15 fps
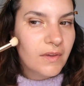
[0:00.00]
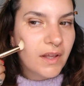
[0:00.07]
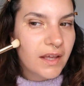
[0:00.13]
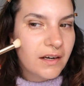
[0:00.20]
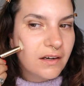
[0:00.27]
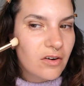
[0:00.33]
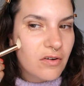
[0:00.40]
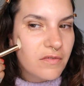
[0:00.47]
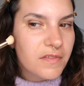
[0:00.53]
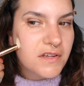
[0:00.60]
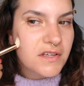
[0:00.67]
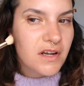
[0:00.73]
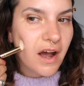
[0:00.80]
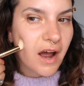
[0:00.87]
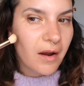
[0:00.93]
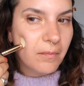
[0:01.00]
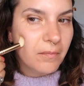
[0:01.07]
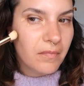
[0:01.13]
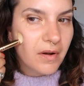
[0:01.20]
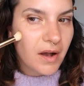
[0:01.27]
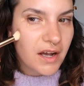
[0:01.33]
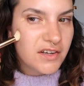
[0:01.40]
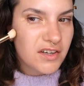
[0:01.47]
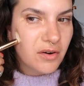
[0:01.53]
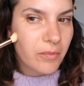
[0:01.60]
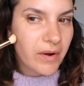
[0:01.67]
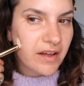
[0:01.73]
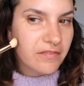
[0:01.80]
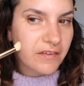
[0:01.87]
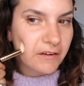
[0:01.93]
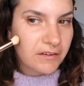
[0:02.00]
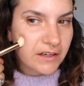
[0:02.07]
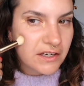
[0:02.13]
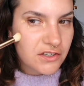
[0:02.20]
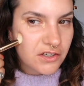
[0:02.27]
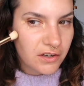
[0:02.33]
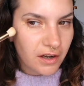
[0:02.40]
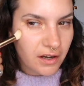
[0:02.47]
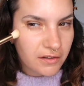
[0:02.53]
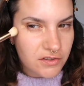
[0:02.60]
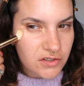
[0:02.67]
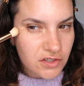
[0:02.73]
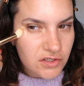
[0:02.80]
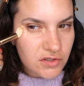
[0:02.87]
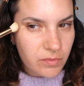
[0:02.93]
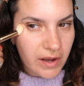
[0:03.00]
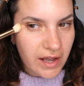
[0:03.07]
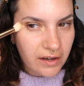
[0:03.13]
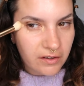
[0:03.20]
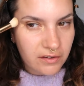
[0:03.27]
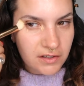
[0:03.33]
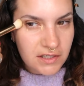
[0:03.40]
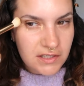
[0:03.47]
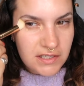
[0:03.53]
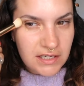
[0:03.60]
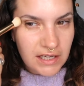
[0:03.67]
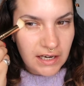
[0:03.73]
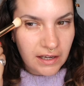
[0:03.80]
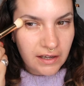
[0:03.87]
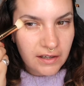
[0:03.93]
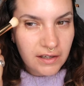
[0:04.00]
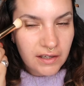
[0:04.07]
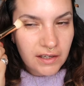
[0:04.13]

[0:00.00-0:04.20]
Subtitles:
And a lot of the time I don't wear foundation, I'll just wear a good concealer,